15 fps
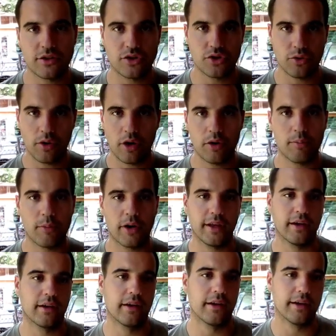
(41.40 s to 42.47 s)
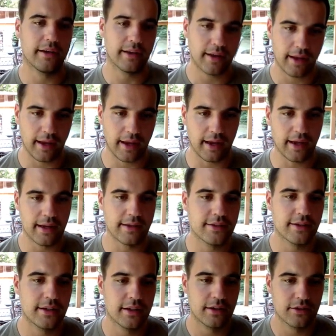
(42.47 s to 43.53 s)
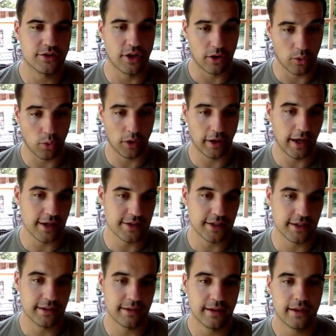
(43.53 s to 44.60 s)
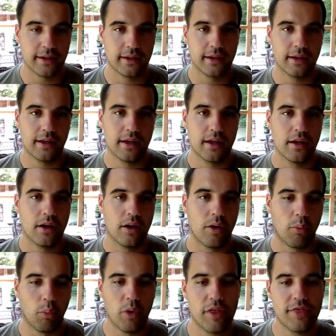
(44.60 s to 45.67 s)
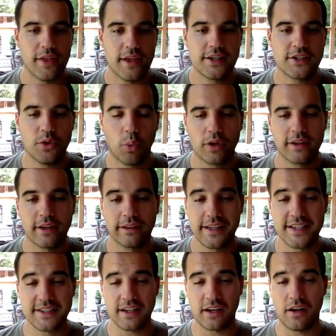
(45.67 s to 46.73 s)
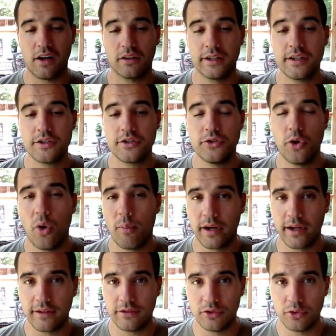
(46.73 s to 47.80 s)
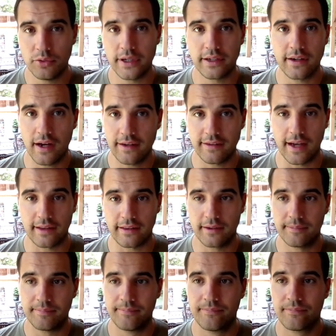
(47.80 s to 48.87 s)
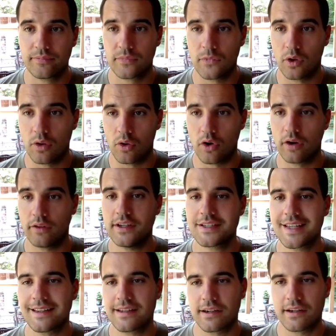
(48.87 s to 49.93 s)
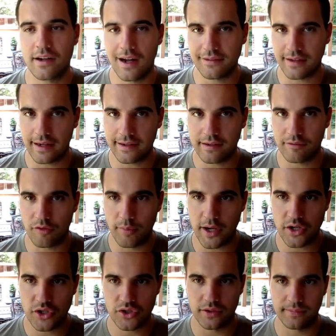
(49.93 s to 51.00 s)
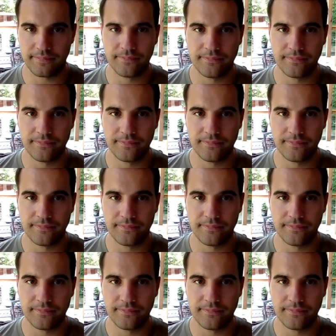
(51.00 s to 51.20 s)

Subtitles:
that you owe money on and start organizing it. With this, you want to list all lenders you owe money to and contact them, or at least get their contact information.